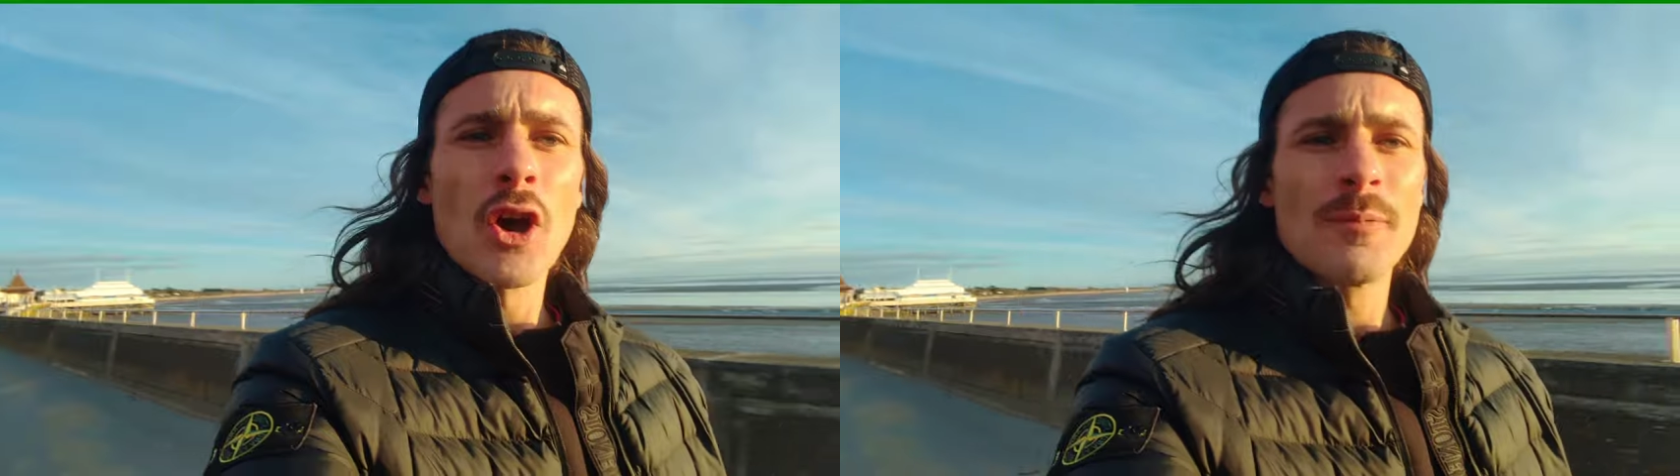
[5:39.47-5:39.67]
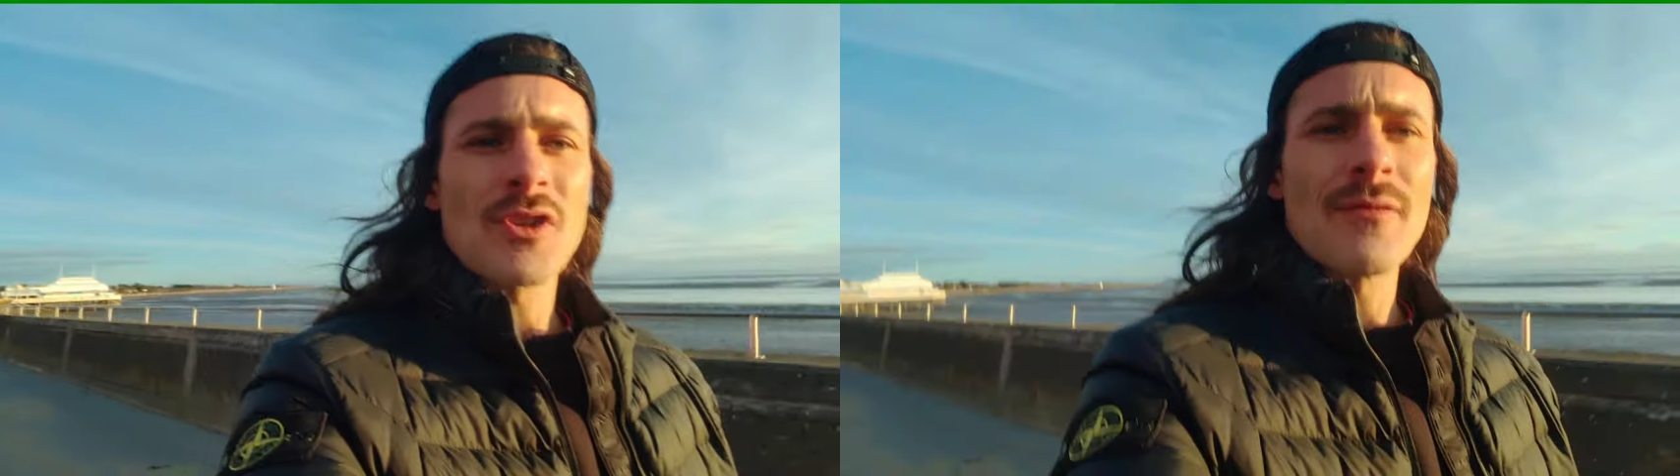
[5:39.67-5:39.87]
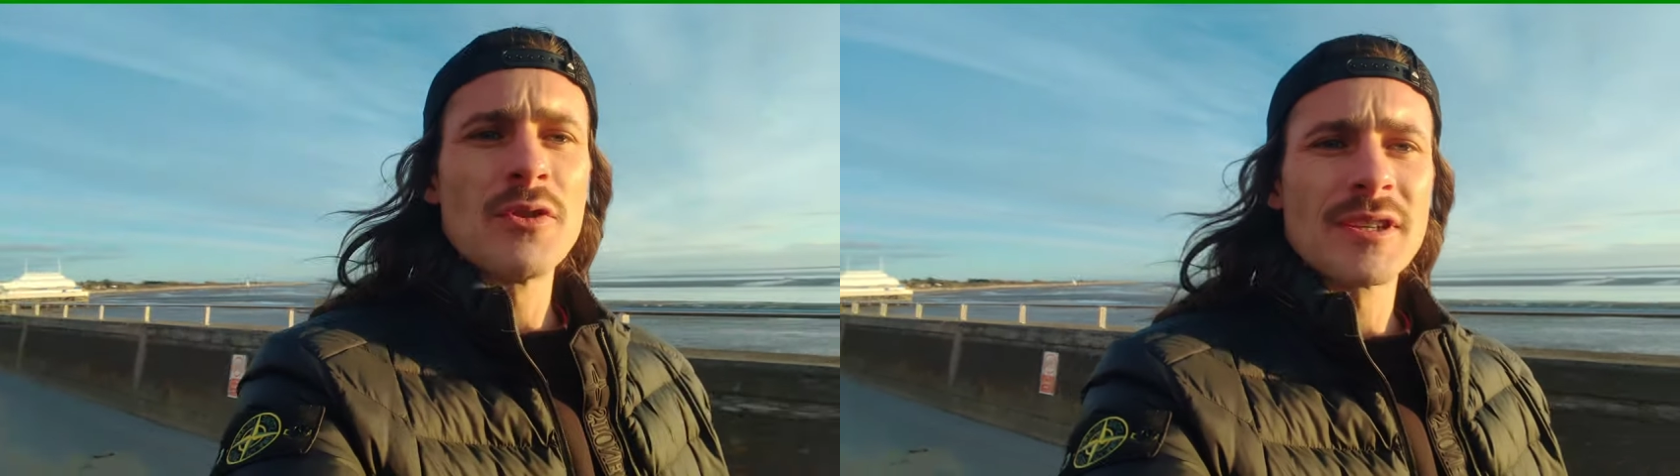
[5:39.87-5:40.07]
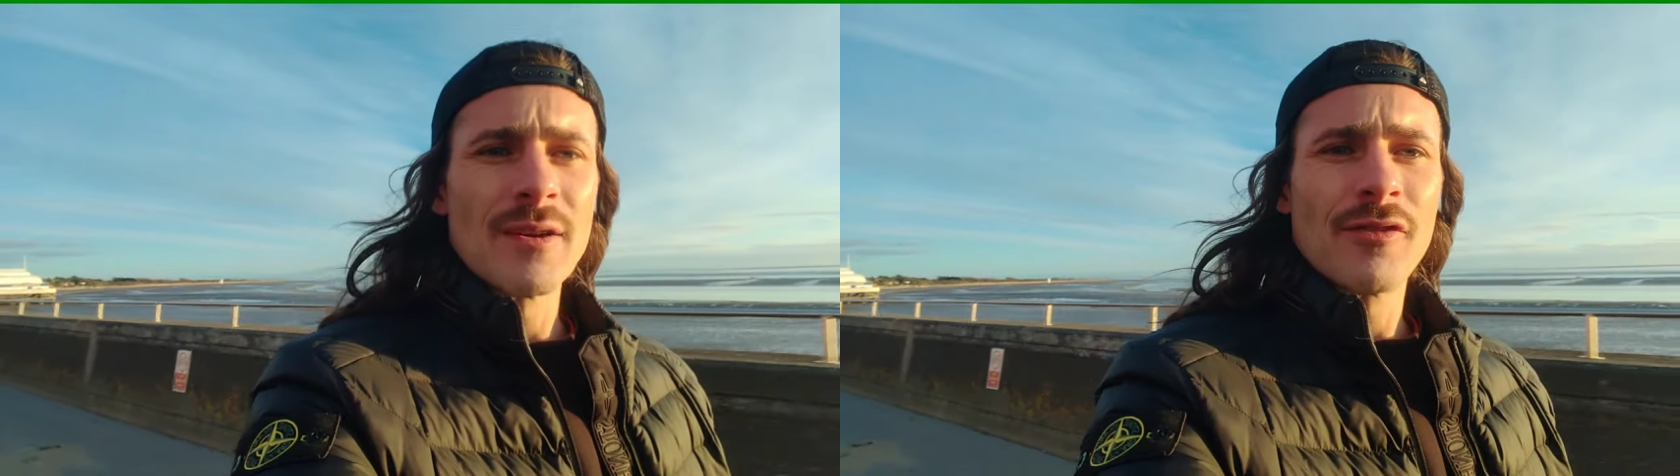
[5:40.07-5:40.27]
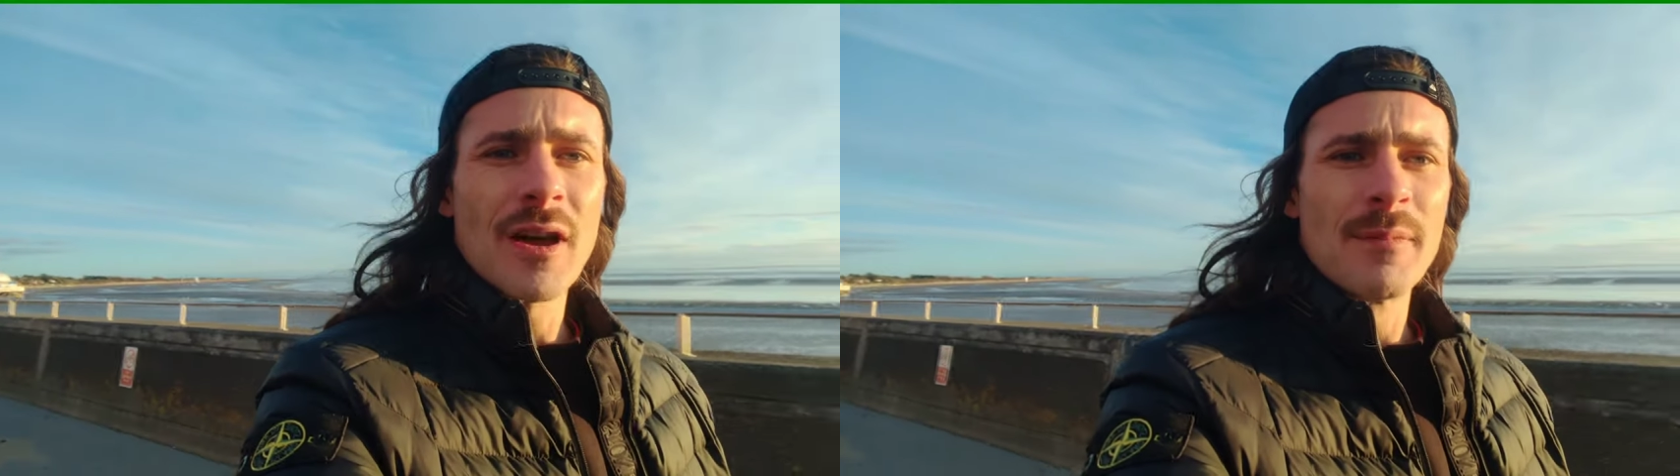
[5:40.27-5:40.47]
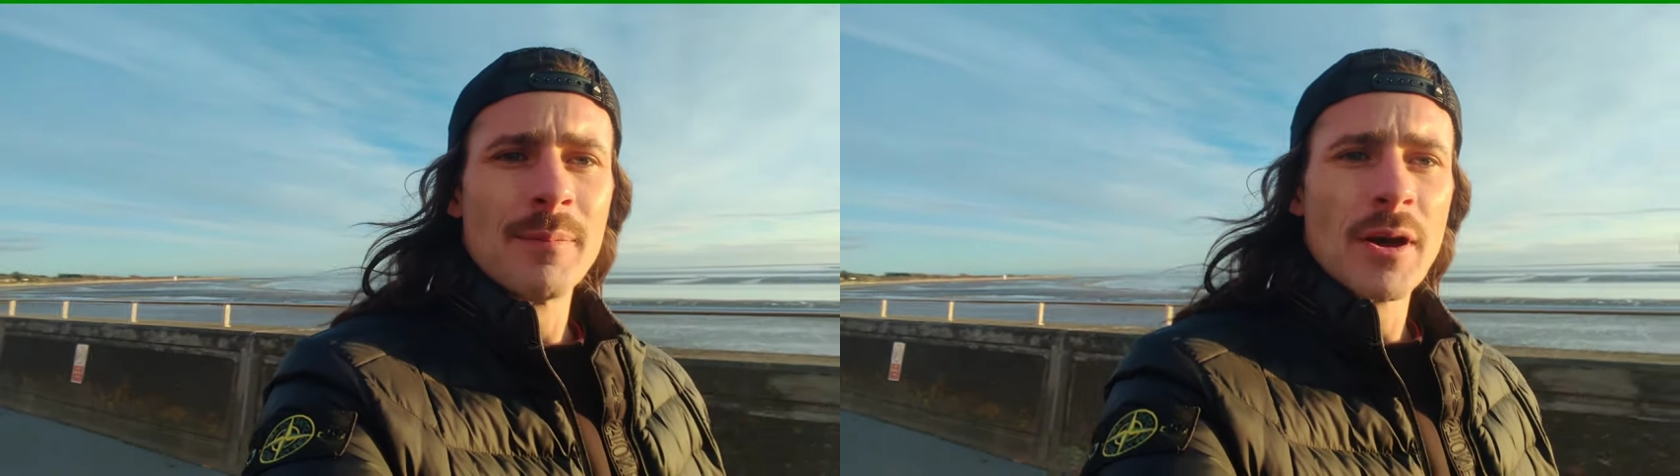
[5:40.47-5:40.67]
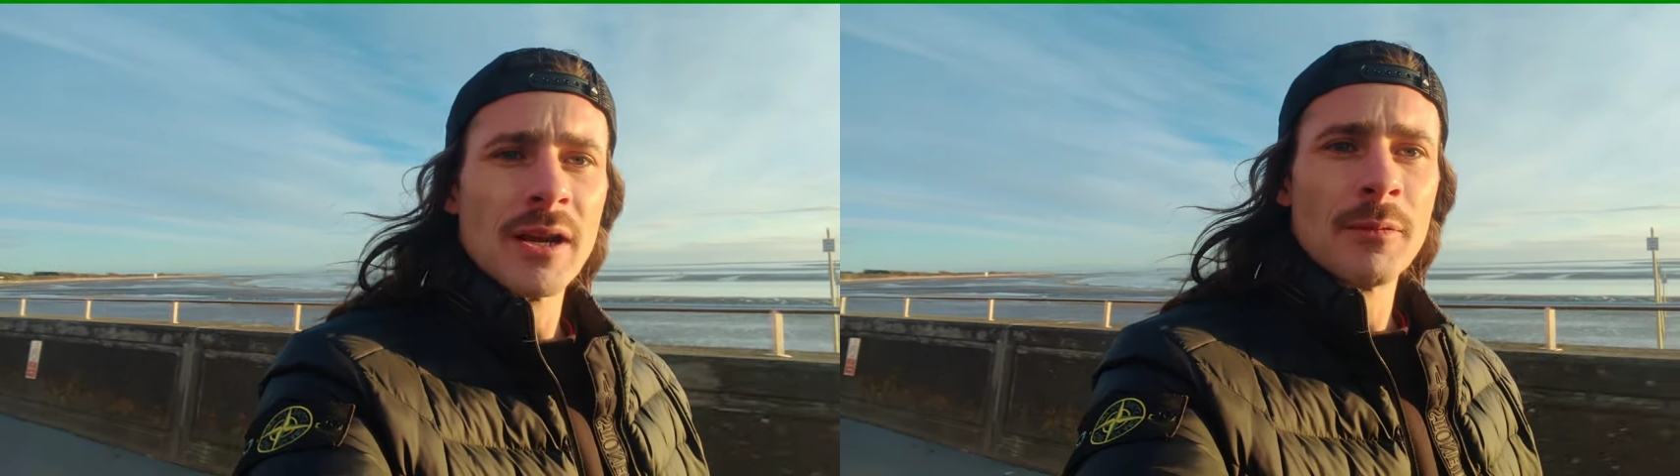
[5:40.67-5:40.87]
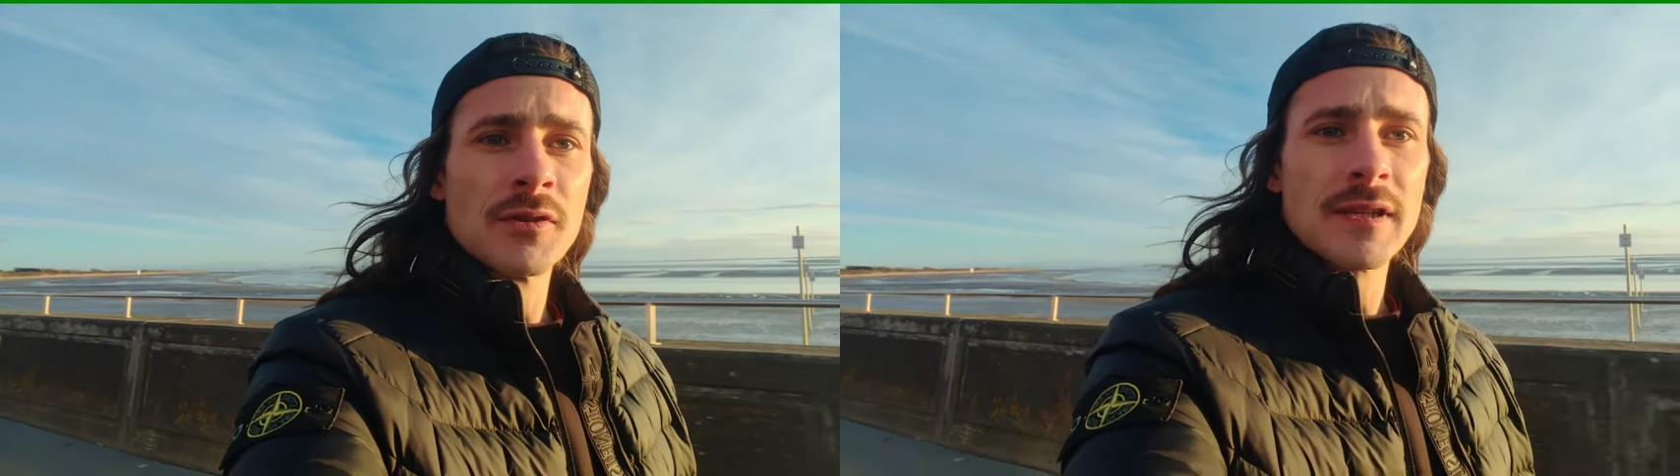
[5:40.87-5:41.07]
top travel tip for coming to
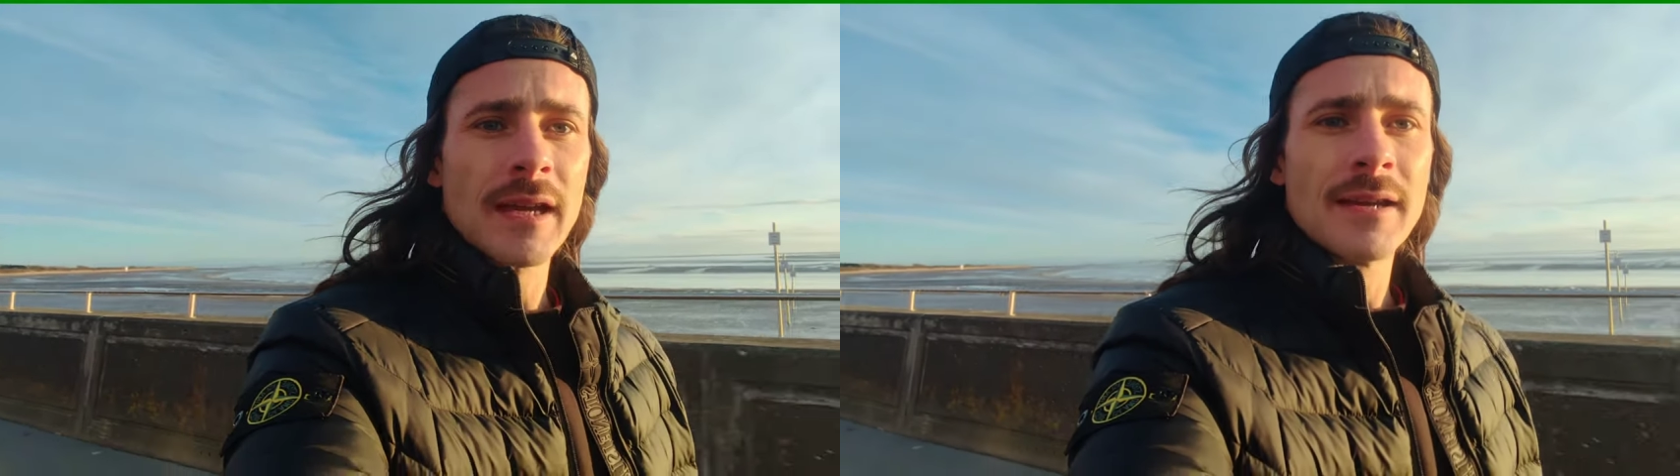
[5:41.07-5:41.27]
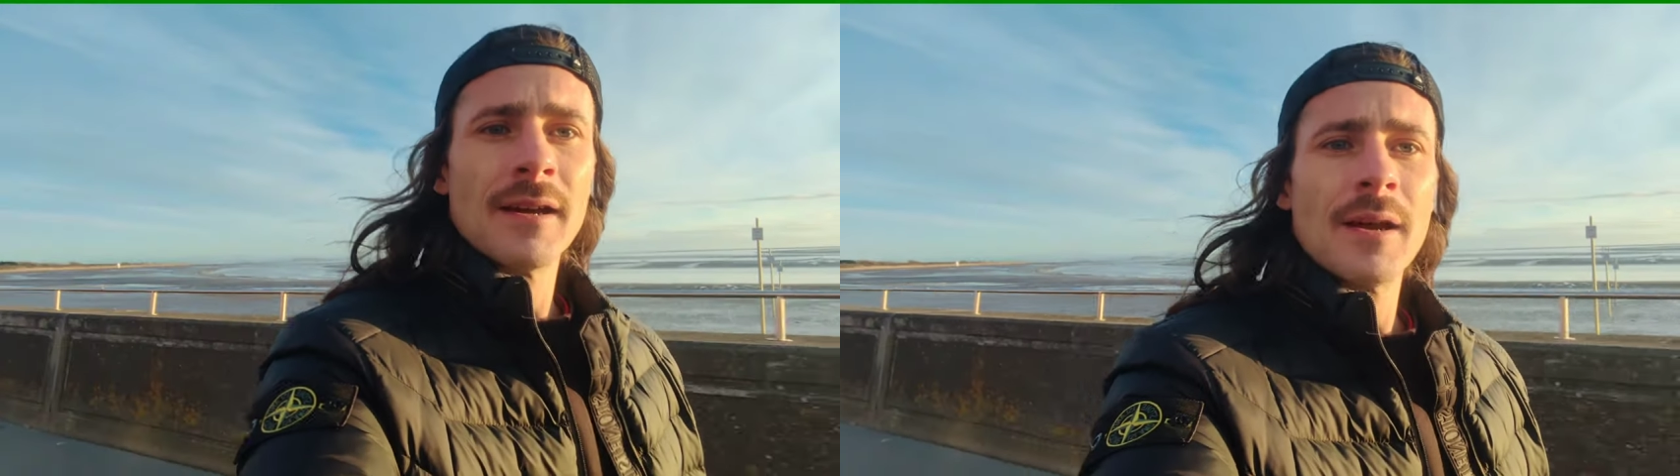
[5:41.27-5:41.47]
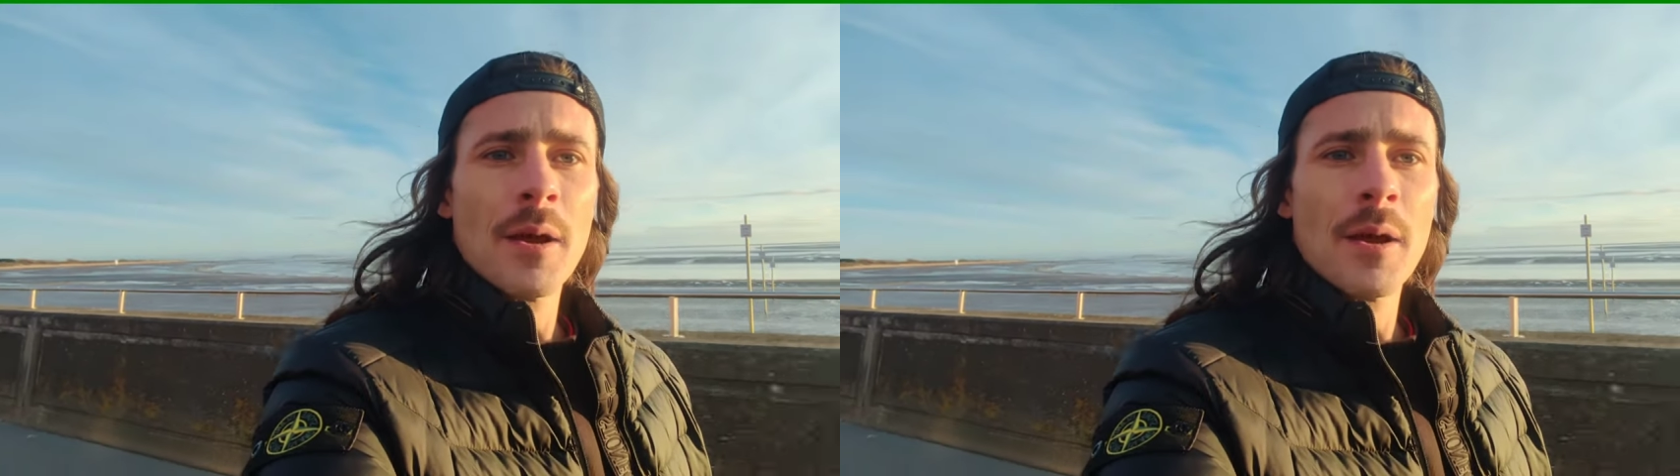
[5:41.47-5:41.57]
Burnham-on-Sea: